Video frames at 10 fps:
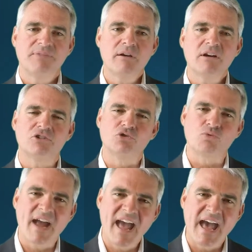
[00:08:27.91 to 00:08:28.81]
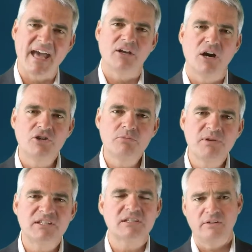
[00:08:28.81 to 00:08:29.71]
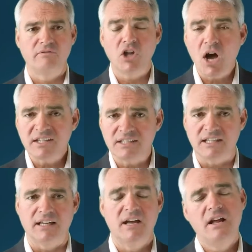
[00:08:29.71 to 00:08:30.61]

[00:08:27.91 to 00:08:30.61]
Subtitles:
they're a drag on your business velocity.